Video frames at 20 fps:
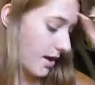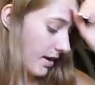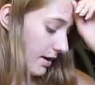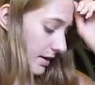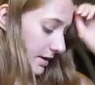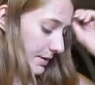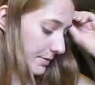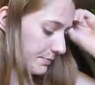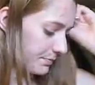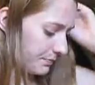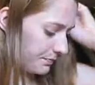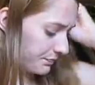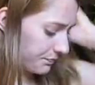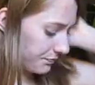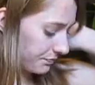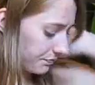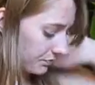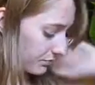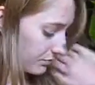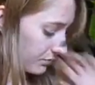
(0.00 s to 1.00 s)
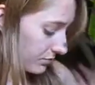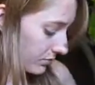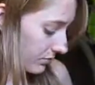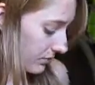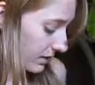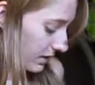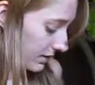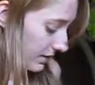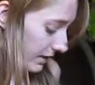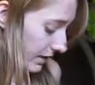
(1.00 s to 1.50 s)
Um,
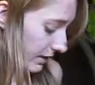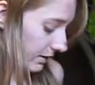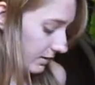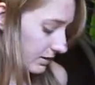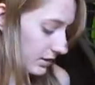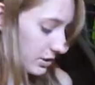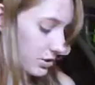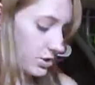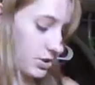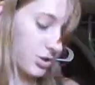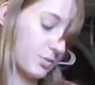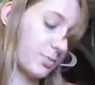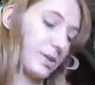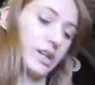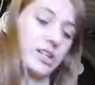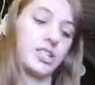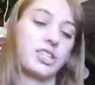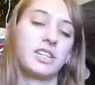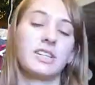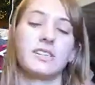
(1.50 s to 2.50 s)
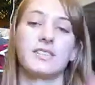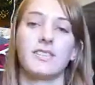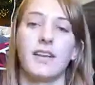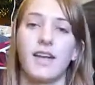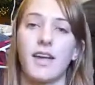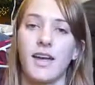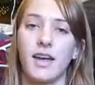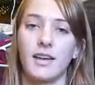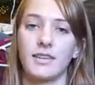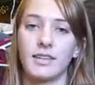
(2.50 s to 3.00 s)
and then I got these two blushes,
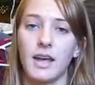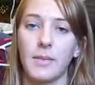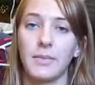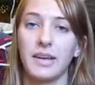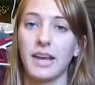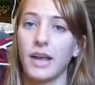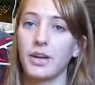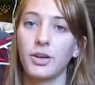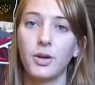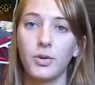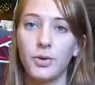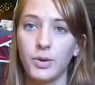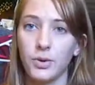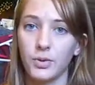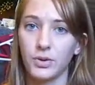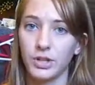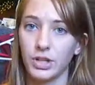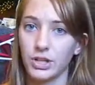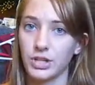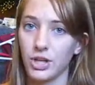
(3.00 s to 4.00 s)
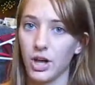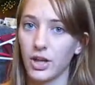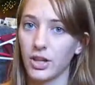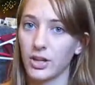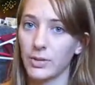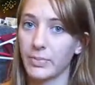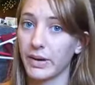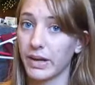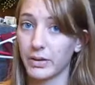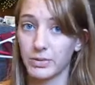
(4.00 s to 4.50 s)
and I mean, I know they're only a
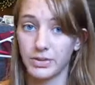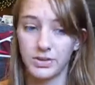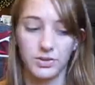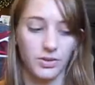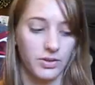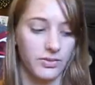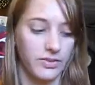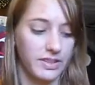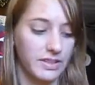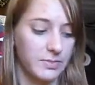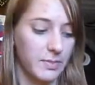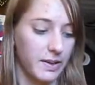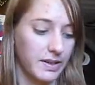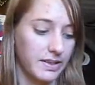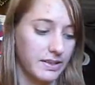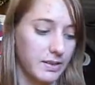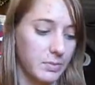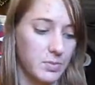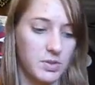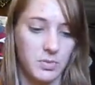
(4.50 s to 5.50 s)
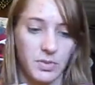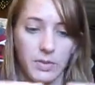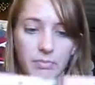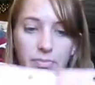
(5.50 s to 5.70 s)
dollar, but I was sort of expecting them to be